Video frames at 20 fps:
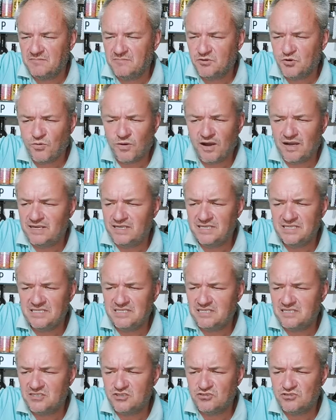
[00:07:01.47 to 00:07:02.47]
quite
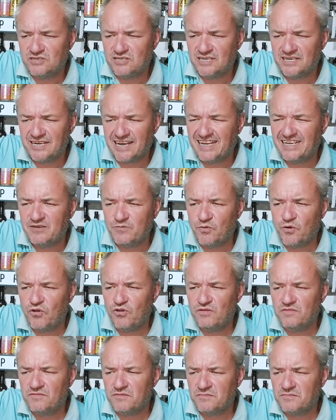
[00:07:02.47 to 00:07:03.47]
easily drinking any
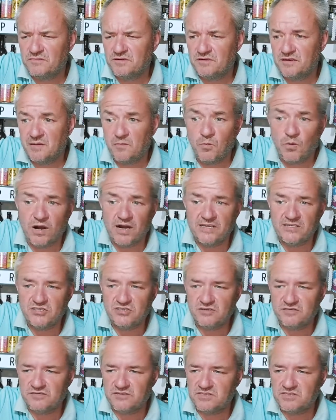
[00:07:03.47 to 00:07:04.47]
one of them, and wines
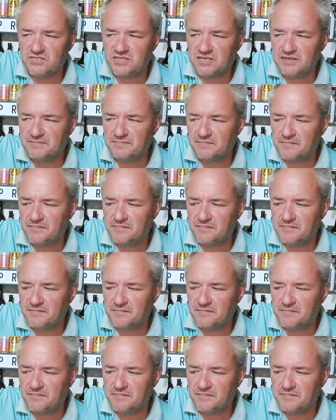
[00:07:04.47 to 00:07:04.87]
obviously.